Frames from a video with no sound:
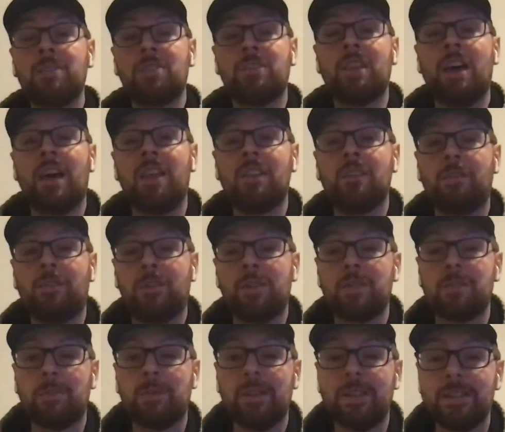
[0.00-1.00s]
Imagine that
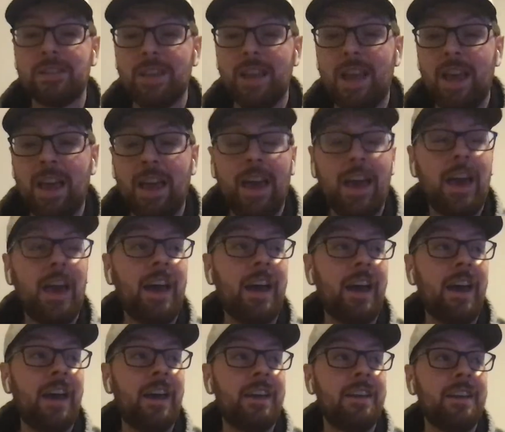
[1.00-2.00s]
in the first place.
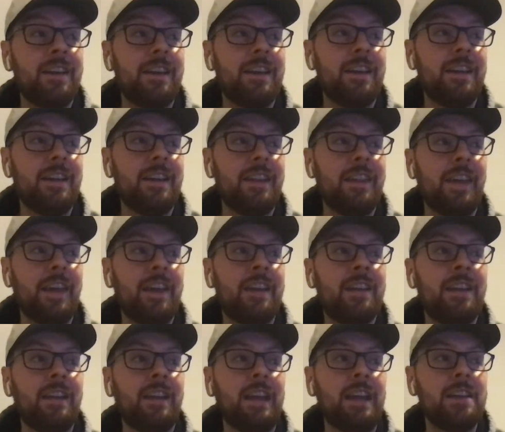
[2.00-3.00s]
And
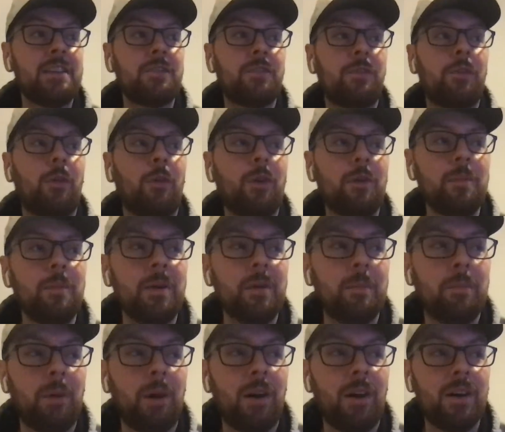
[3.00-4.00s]
then his
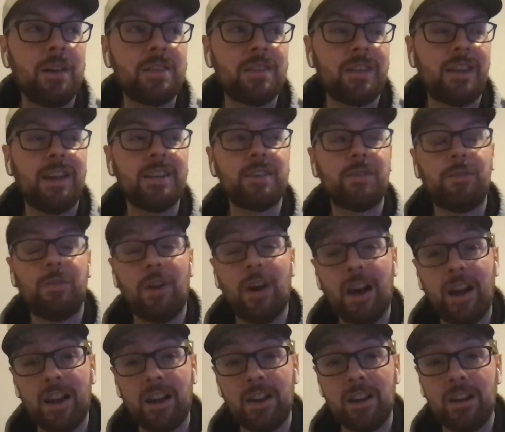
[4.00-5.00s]
former boss
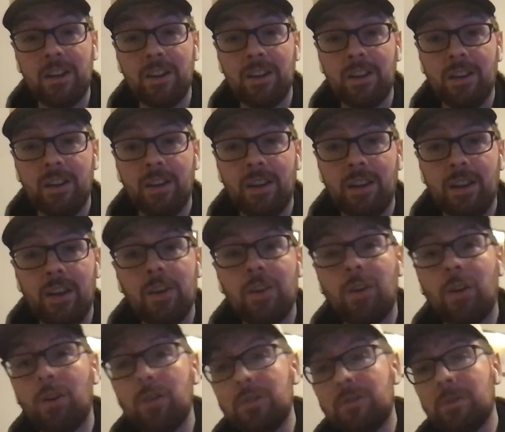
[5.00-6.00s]
gets fired,
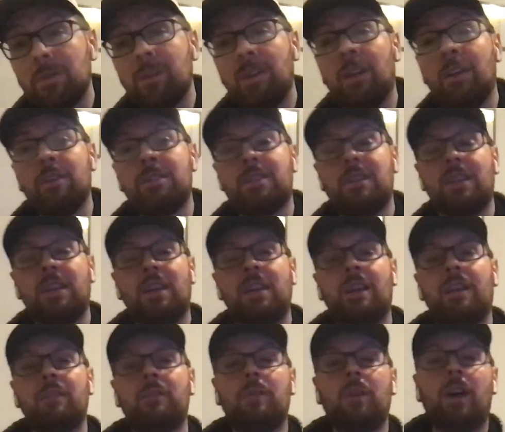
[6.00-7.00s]
goes to another
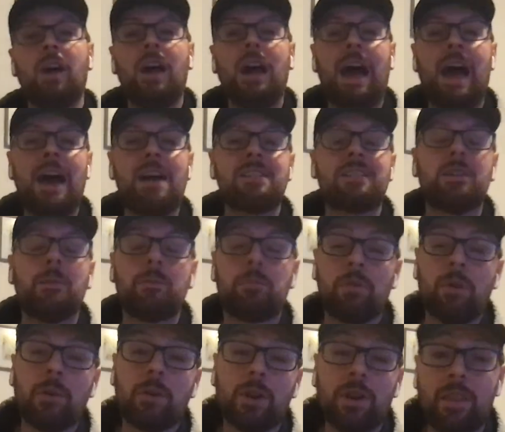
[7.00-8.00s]
city, and then
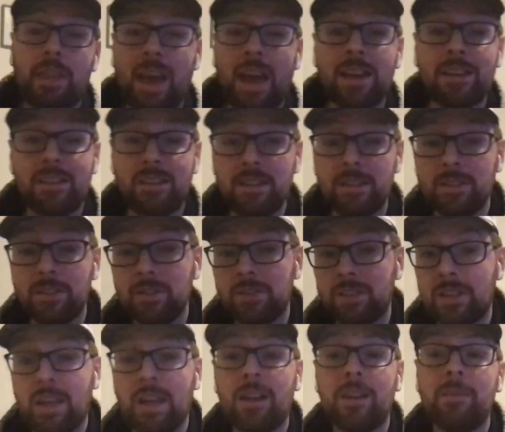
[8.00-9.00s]
has to broker that
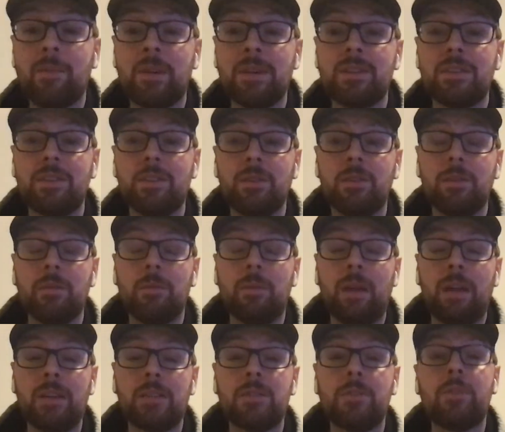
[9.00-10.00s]
deal to get him
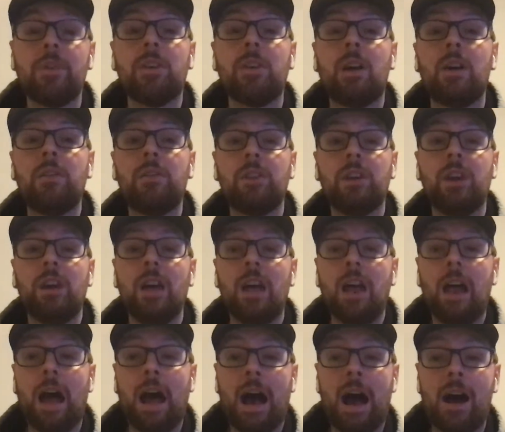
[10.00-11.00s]
into
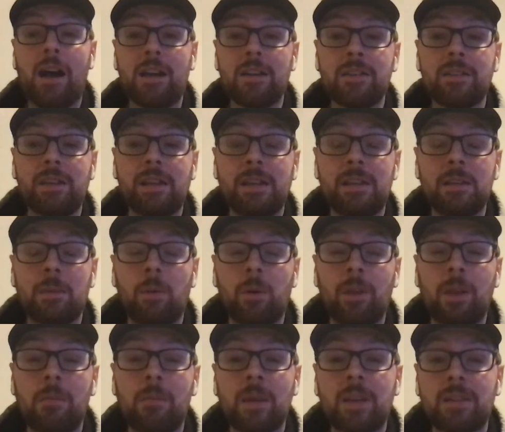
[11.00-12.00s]
Philadelphia. Honestly,
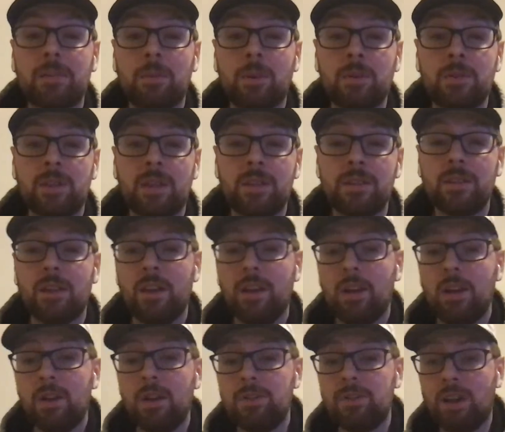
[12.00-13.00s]
it's the one that makes the most
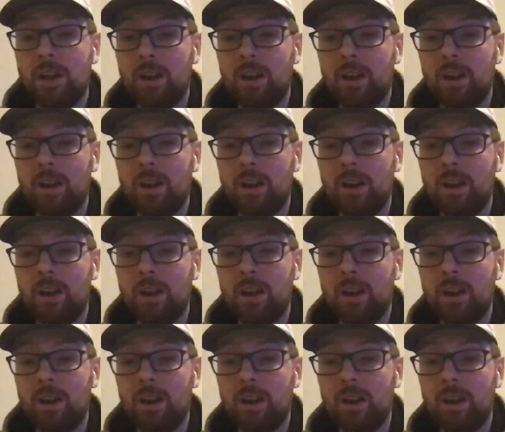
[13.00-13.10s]
sense.